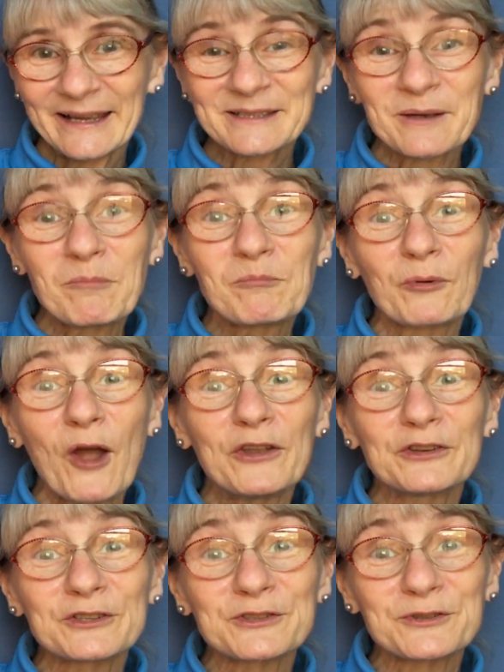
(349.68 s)
It's a
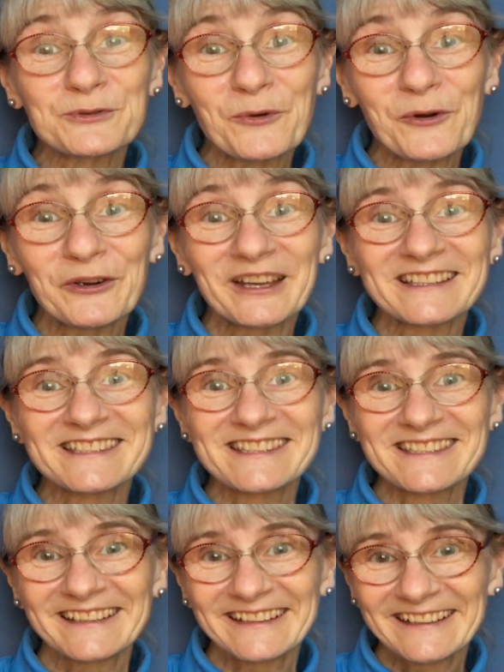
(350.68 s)

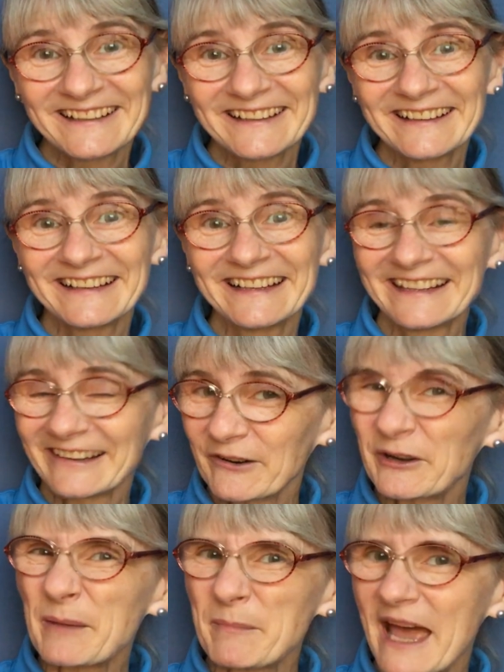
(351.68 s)
brontosaurus,
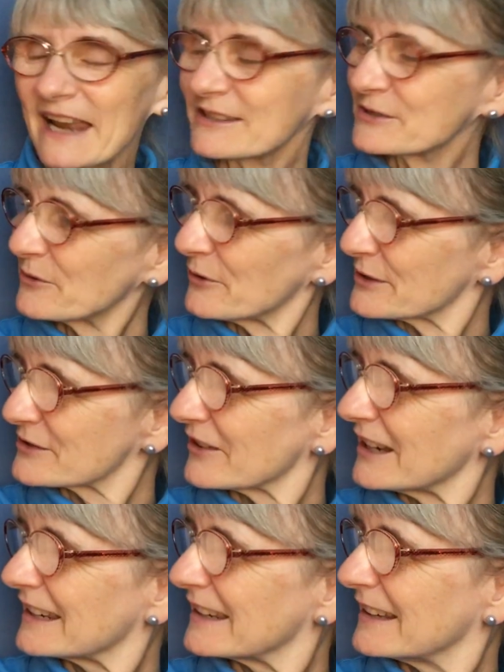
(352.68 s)
or an apatosaurus,
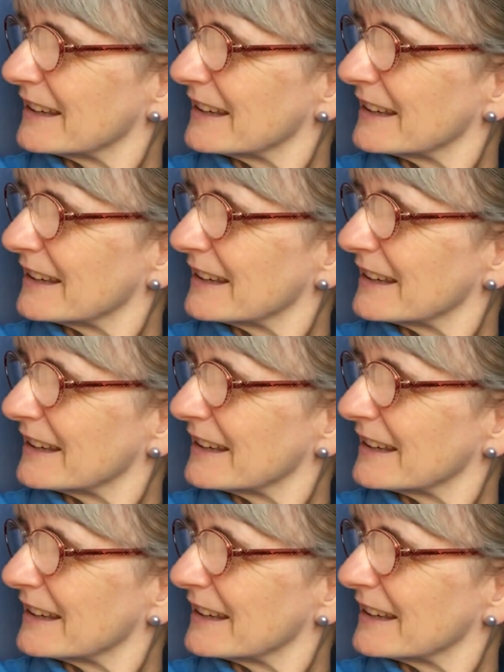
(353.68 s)
right?